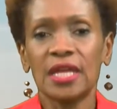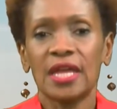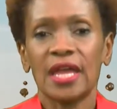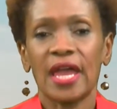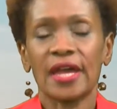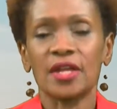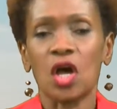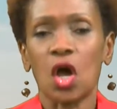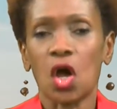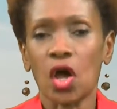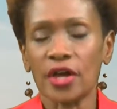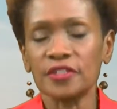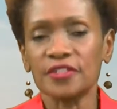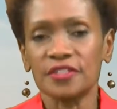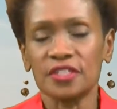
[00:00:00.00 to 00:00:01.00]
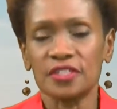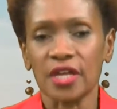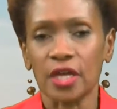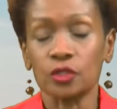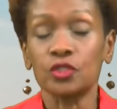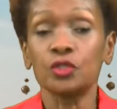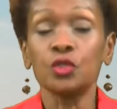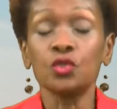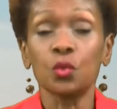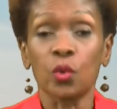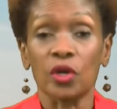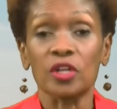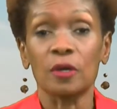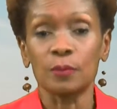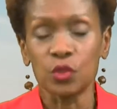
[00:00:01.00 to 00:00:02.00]
had a heart's desire to do the
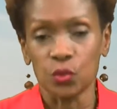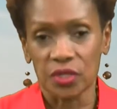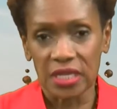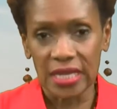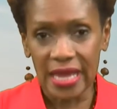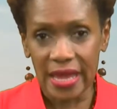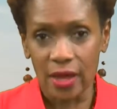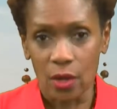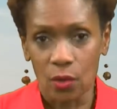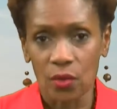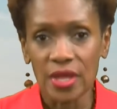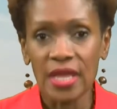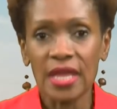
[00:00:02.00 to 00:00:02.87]
work I'm doing now,